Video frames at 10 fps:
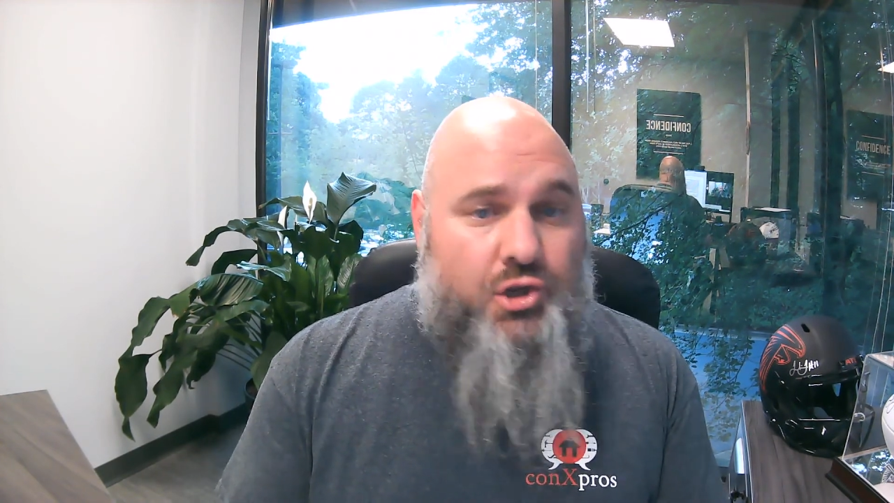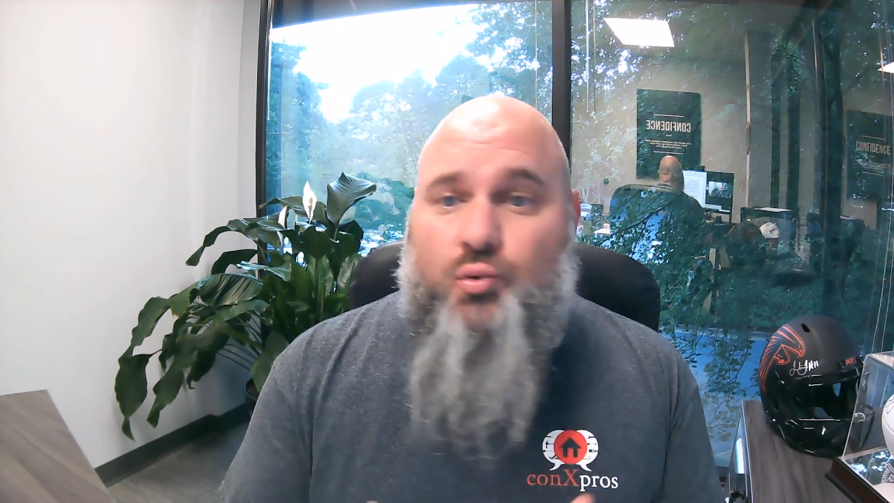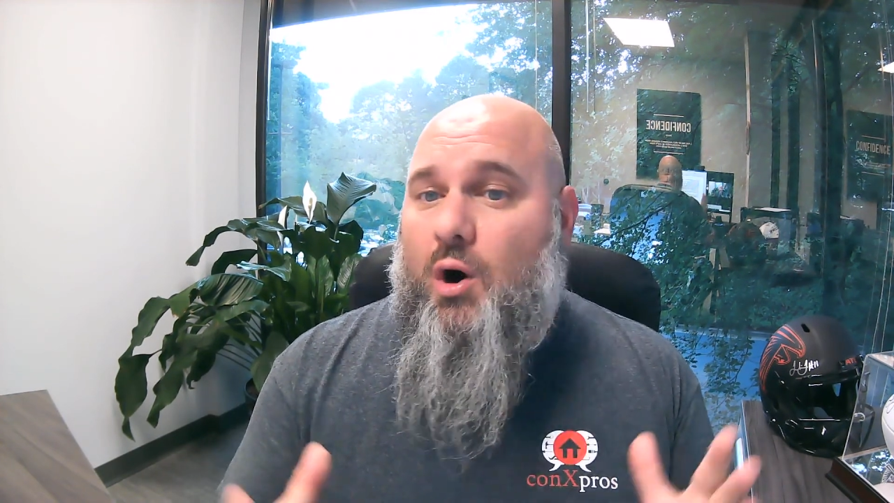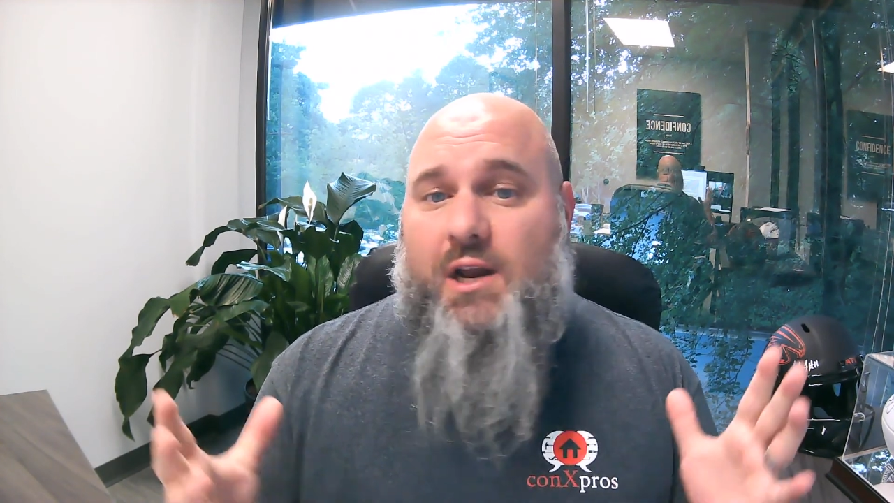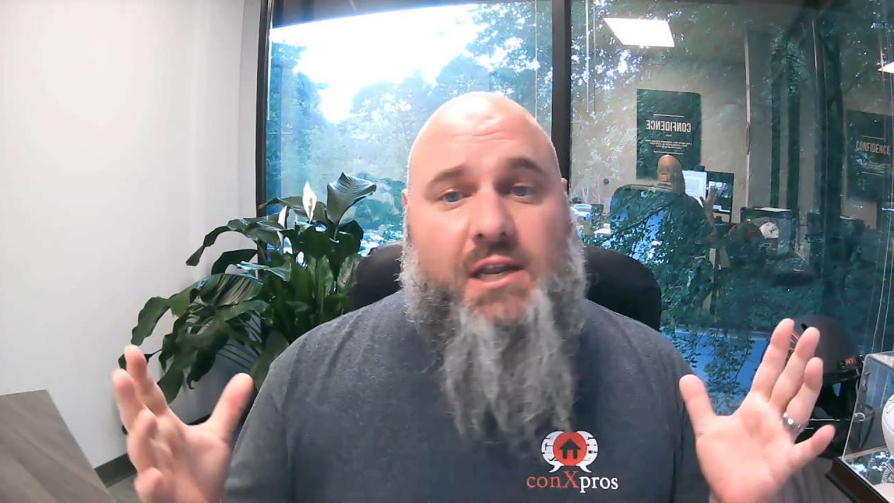you
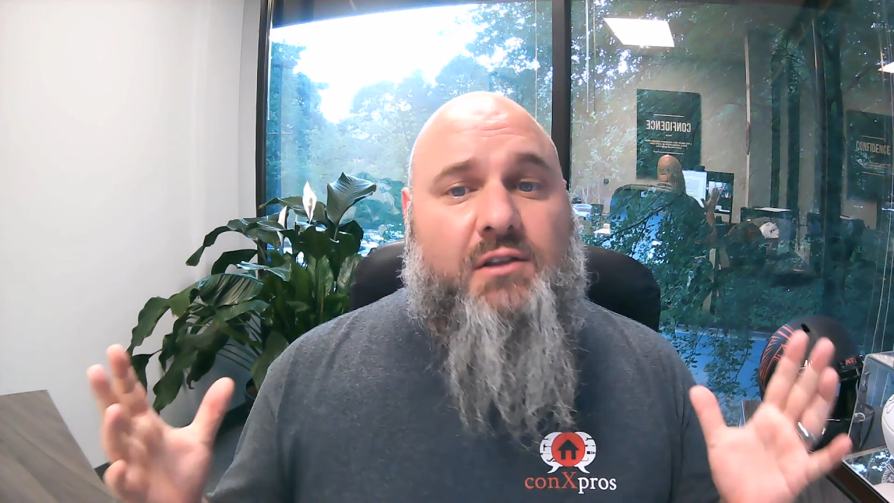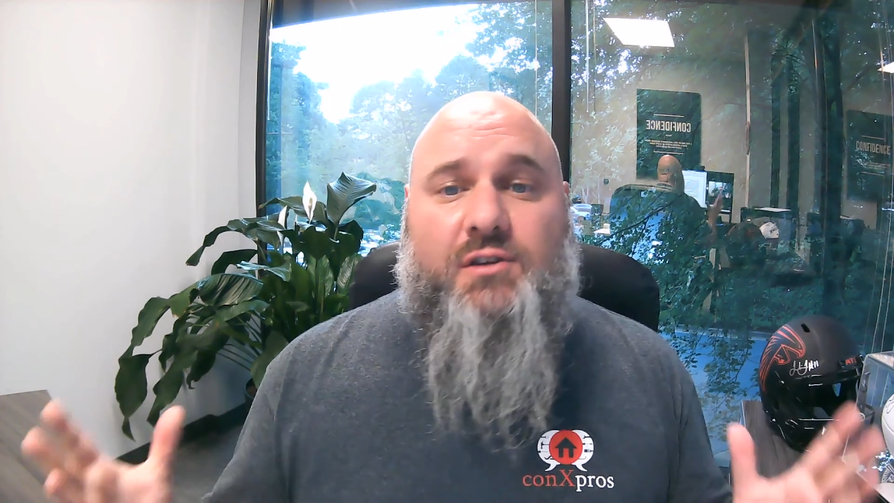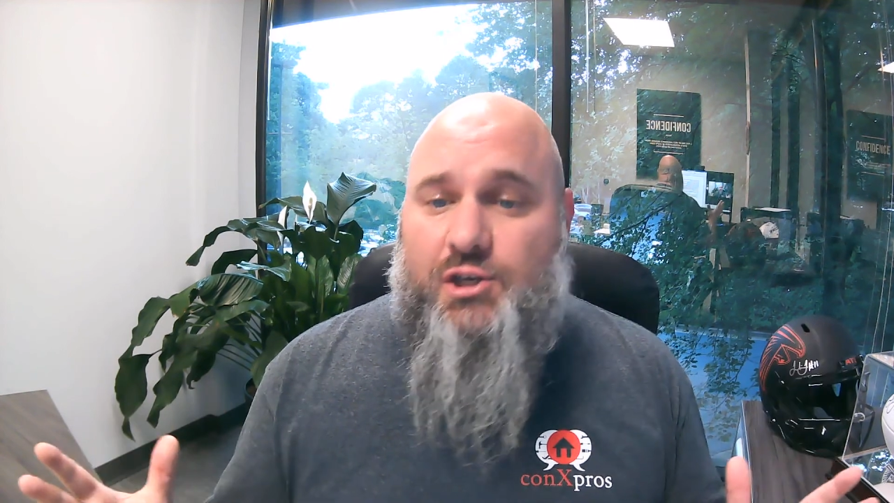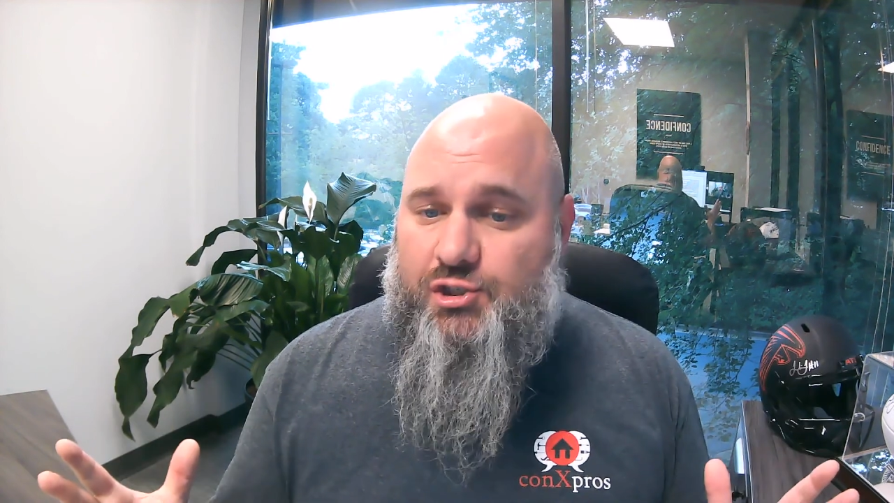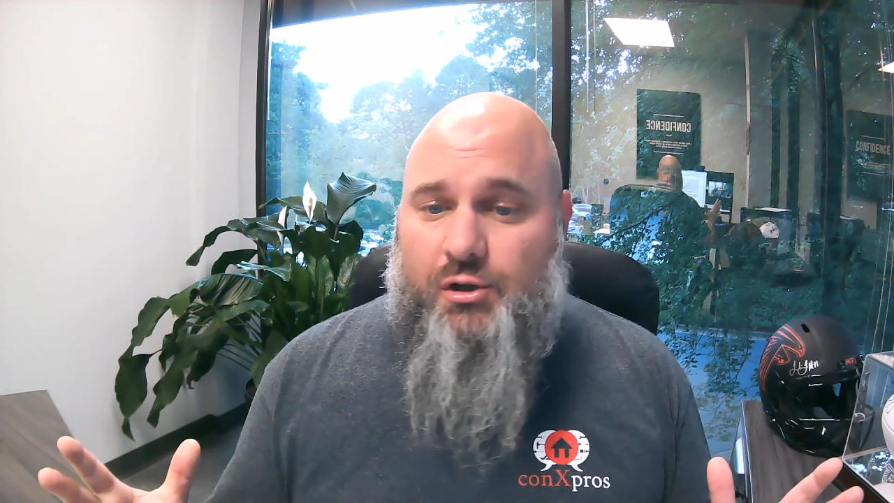want any
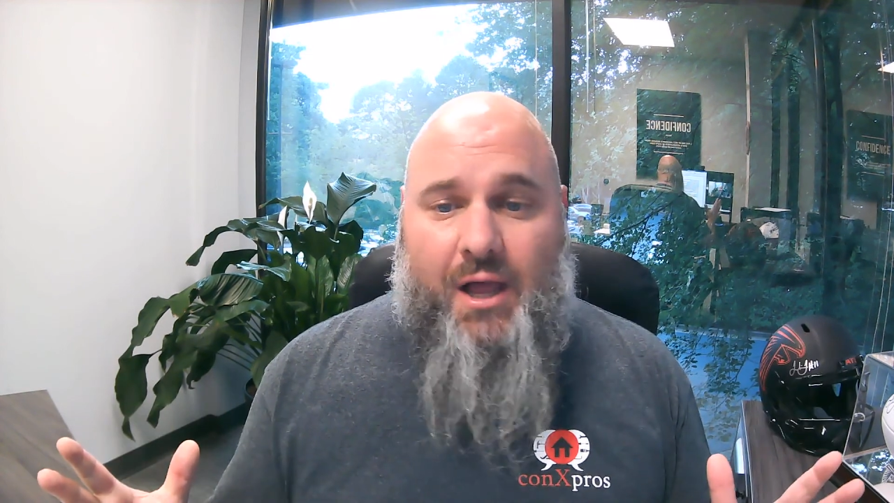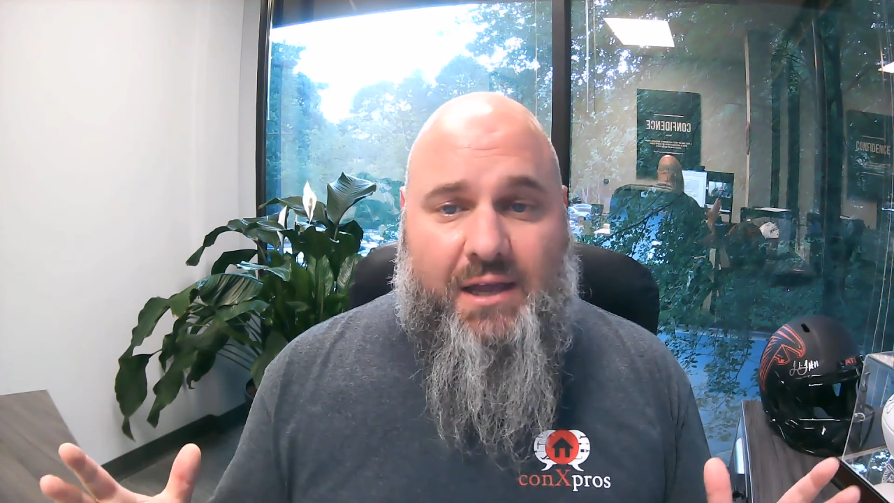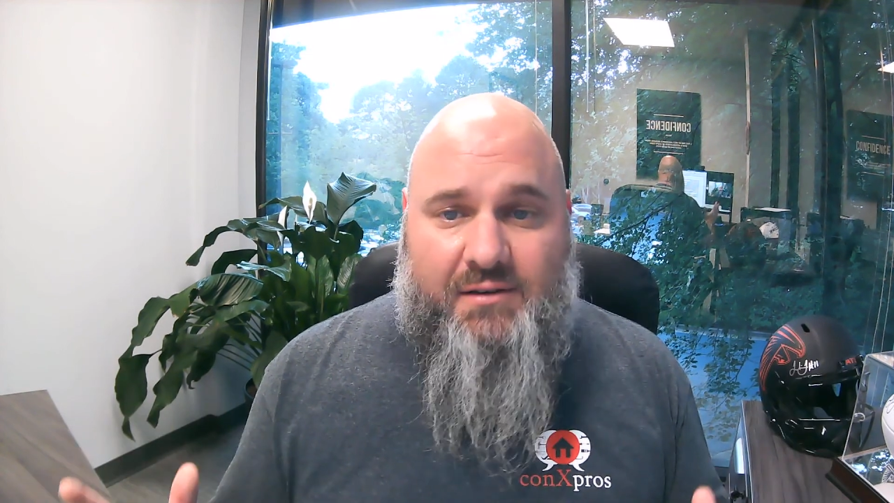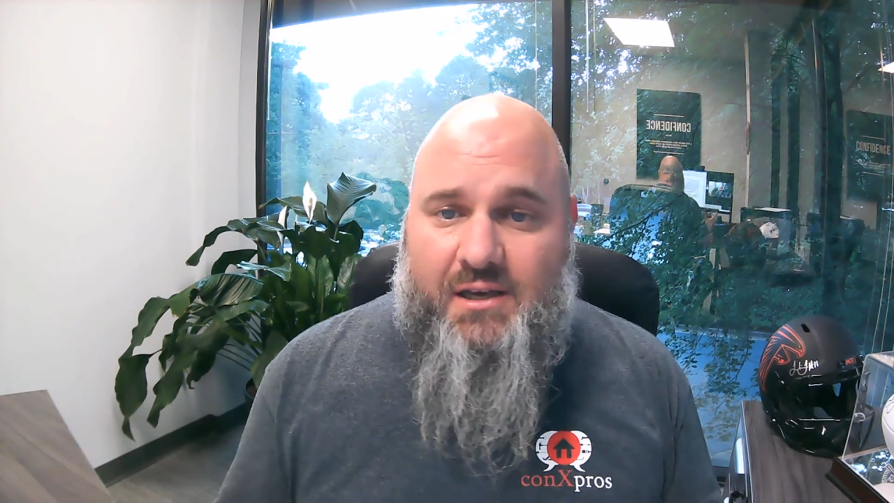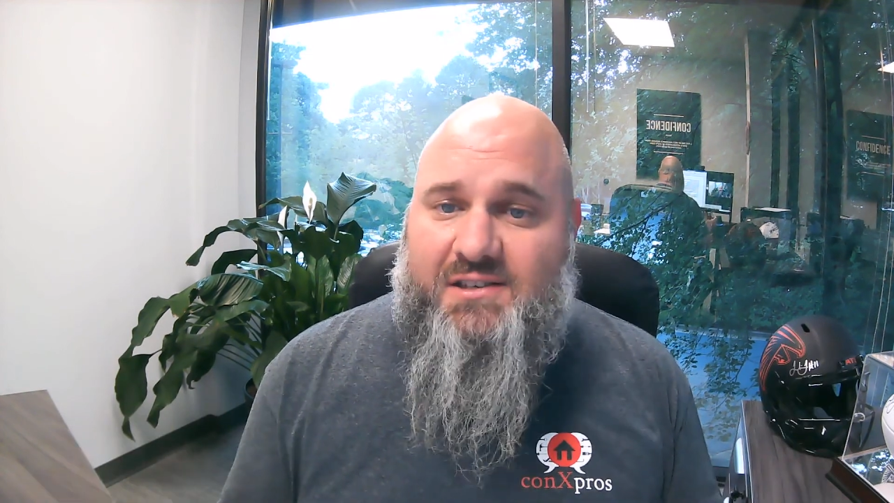additional
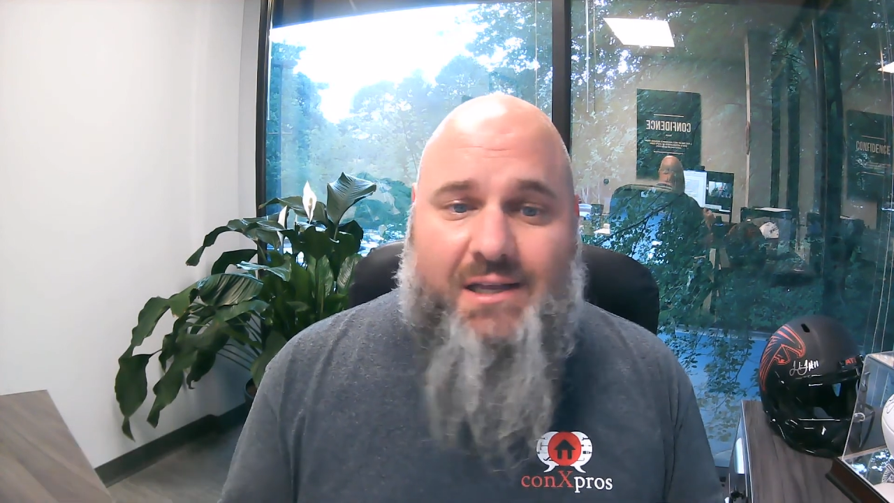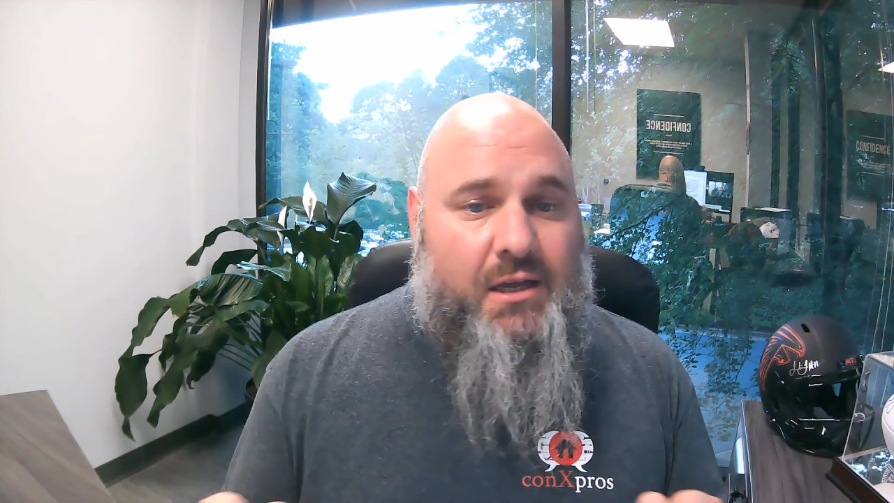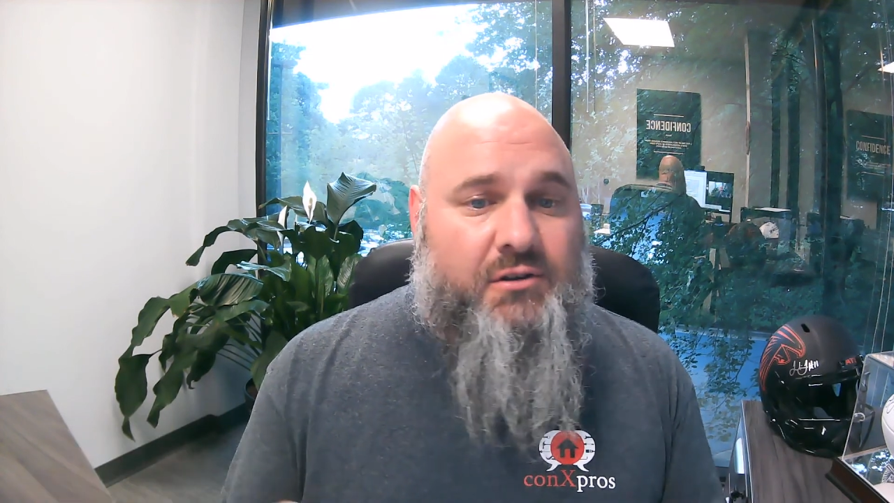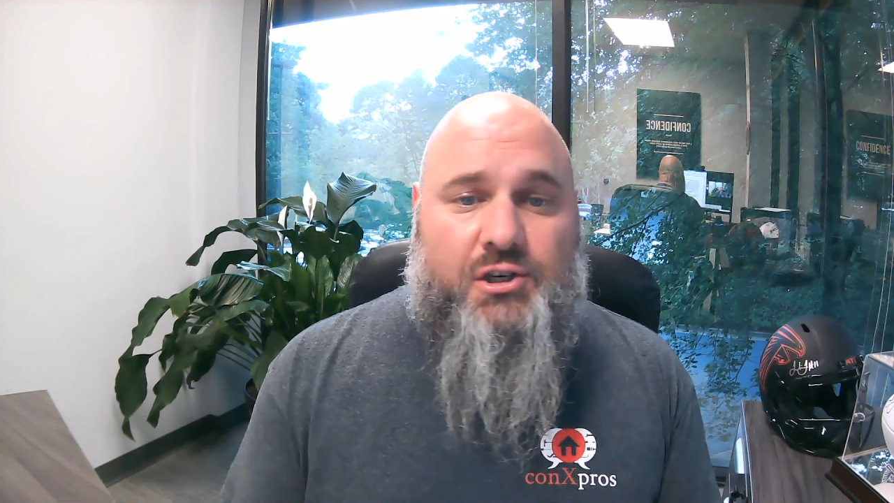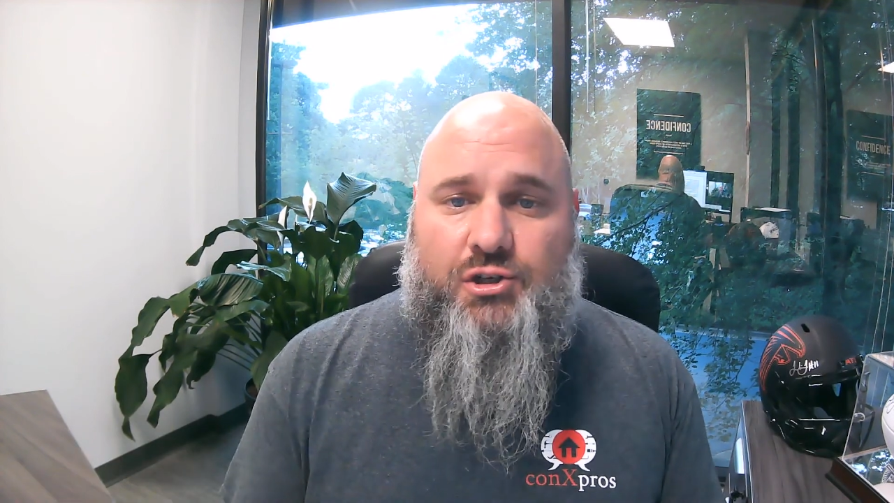ideas, any
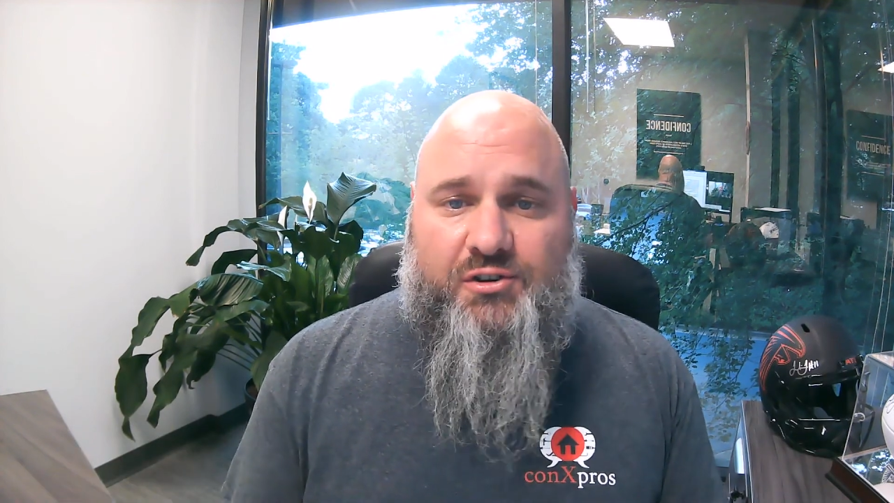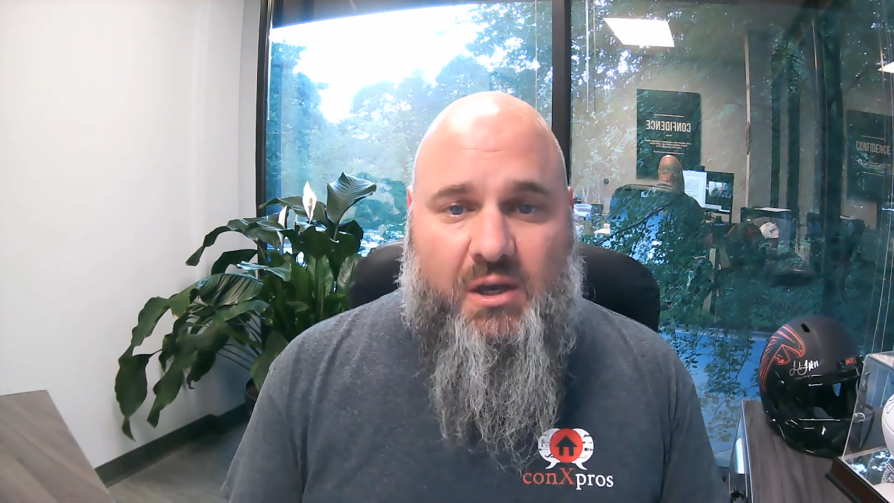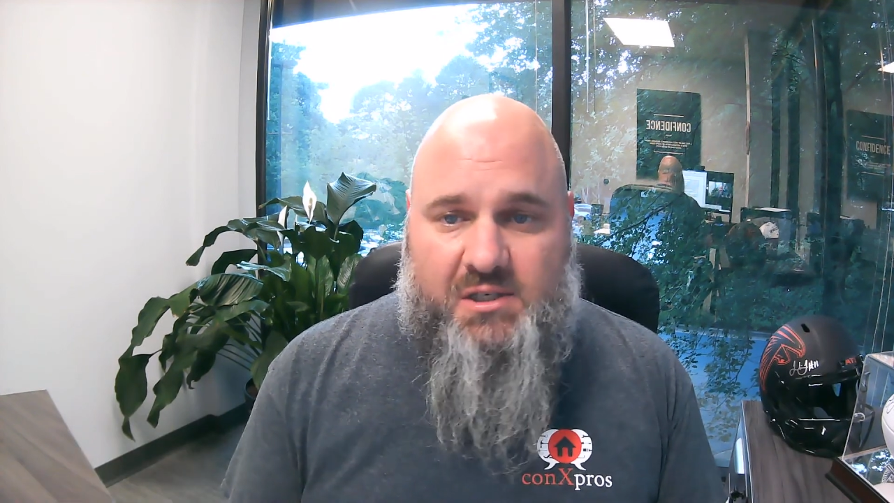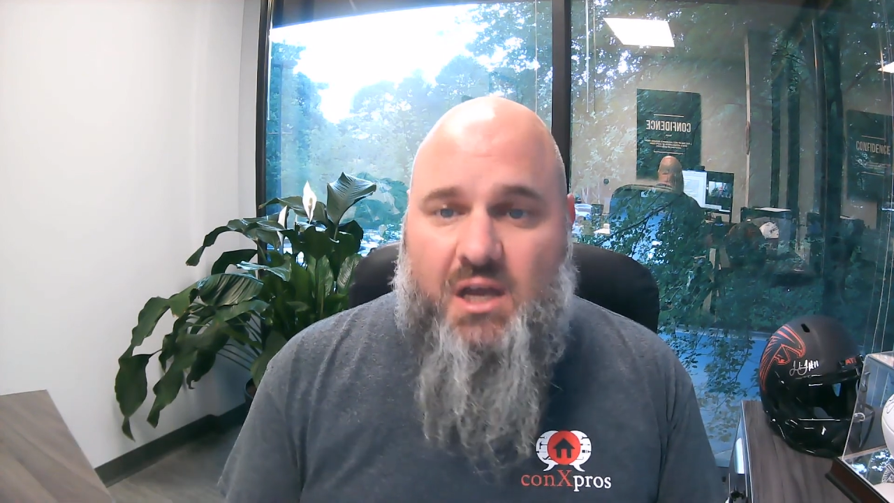additional tips,